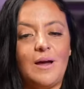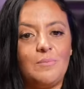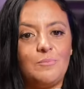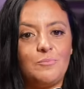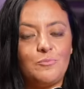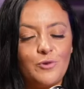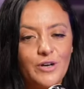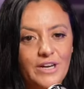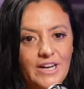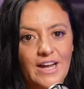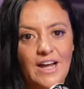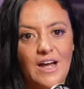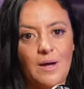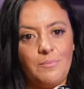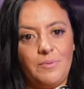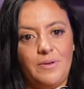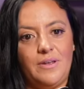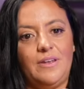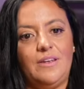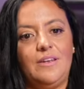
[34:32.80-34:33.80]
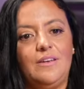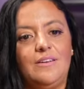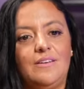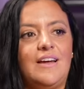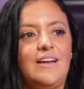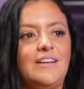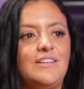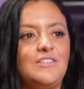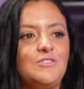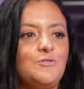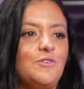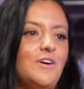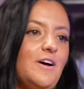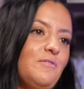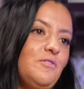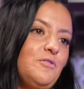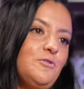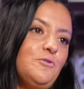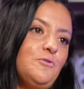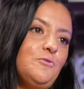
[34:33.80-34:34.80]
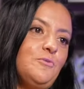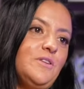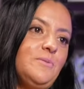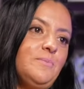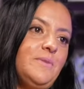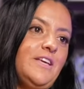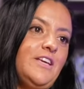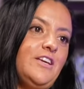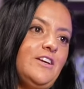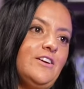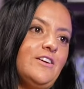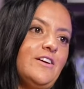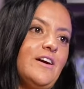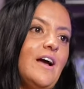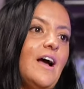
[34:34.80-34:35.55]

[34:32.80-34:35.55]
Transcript: I'm really happy to have you with me here.